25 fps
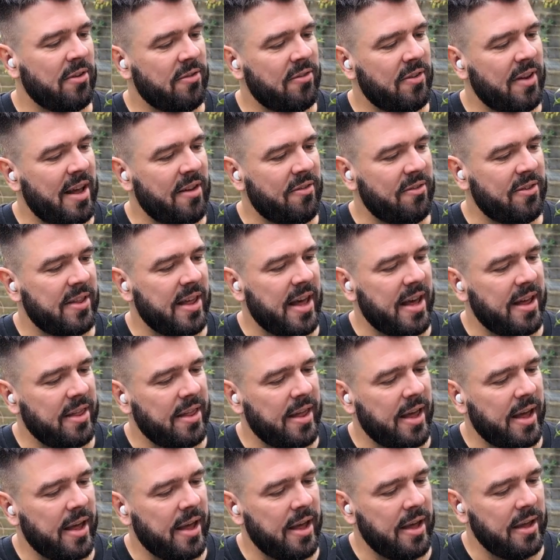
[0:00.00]
have left that
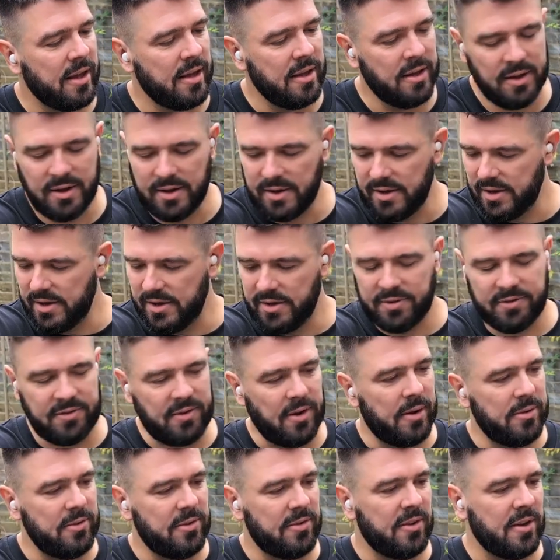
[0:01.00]
there. So
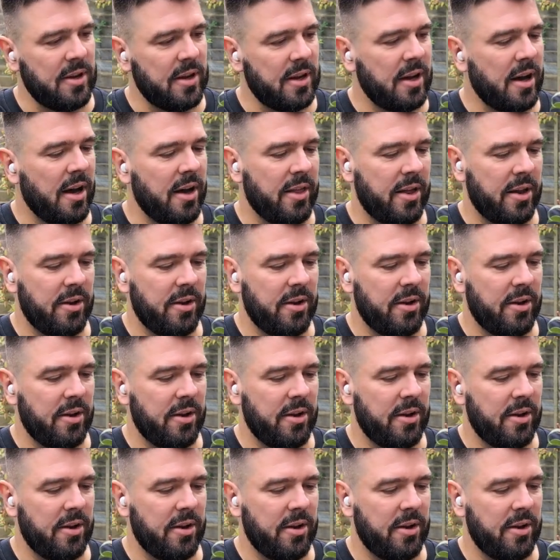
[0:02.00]
I'm just going to cut